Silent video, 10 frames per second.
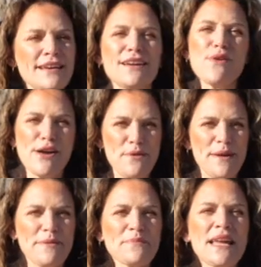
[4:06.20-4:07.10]
think of
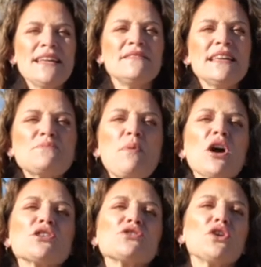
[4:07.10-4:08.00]
Wyoming. These
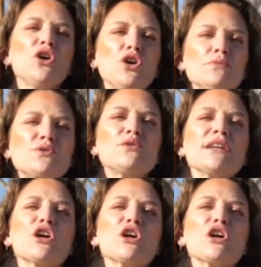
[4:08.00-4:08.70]
parks are home to an